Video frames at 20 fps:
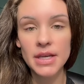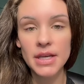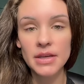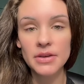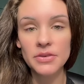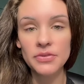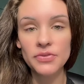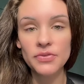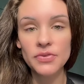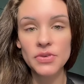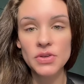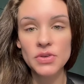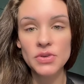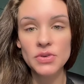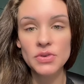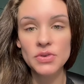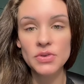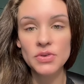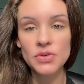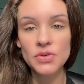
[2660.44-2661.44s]
if
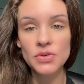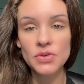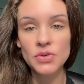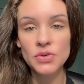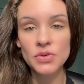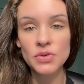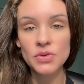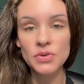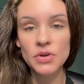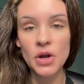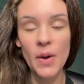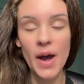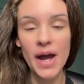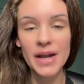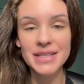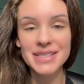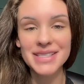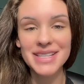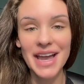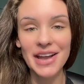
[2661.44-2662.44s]
you know
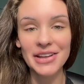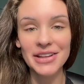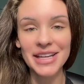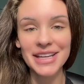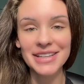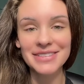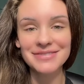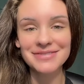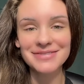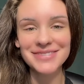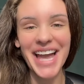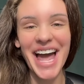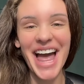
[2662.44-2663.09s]
how to scale it.